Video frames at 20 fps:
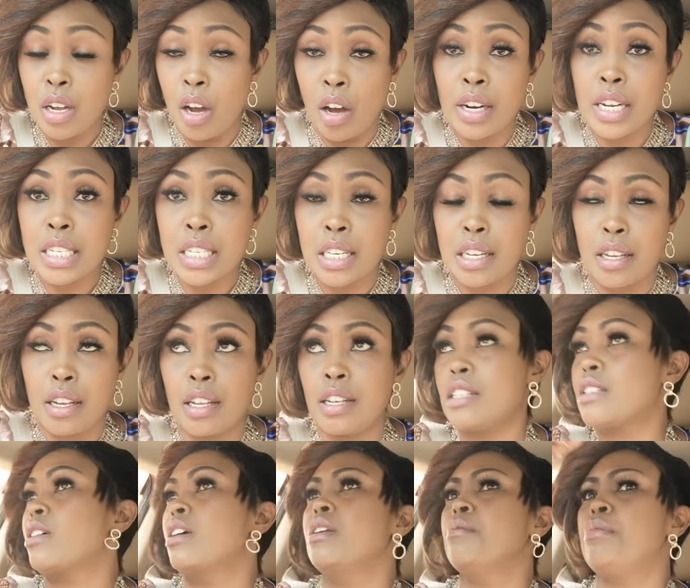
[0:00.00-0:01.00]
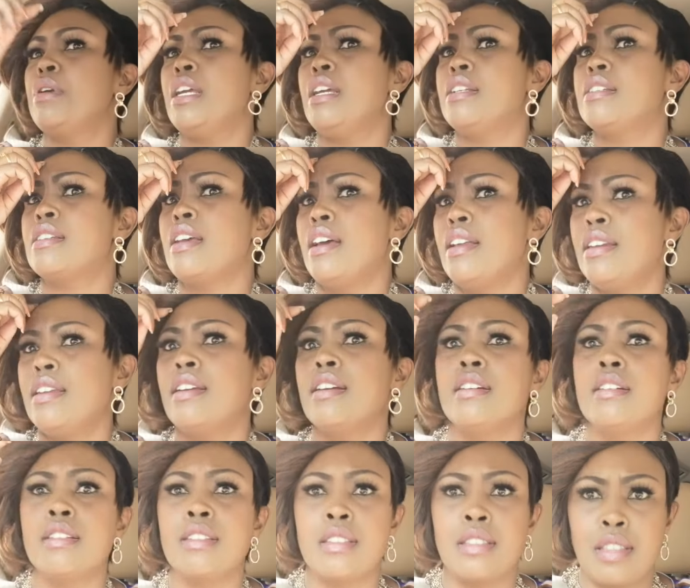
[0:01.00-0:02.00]
Honestly, and it's going to be 10
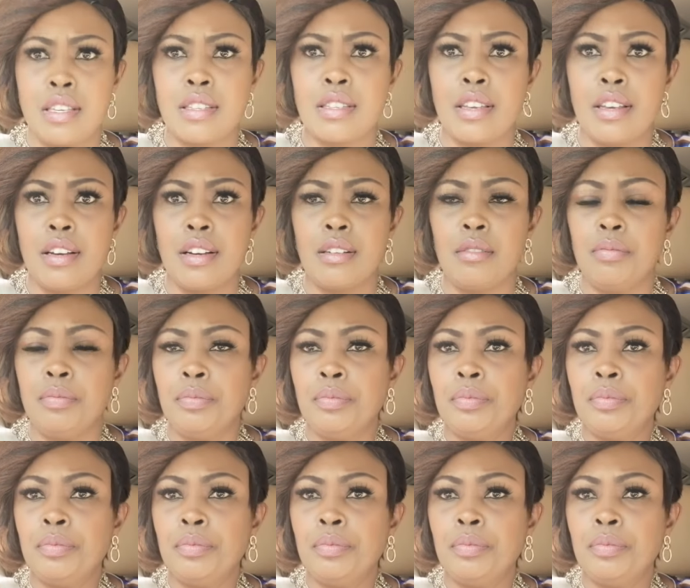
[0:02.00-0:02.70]
years this year.